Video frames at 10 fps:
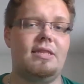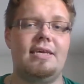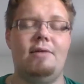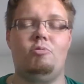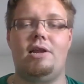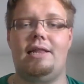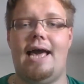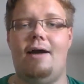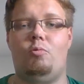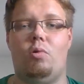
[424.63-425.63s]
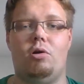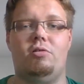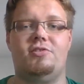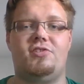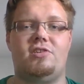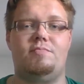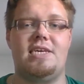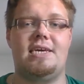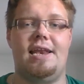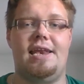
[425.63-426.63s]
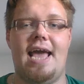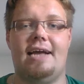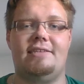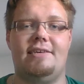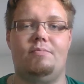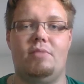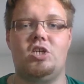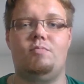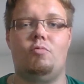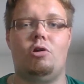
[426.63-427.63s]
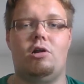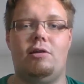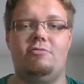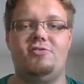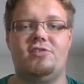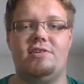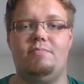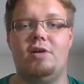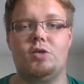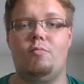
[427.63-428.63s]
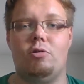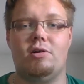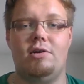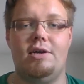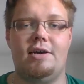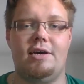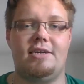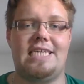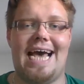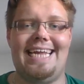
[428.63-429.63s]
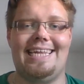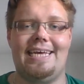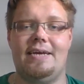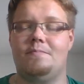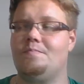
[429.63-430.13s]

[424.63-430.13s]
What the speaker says: It would allow worlds to be connected much more closely, much more tightly.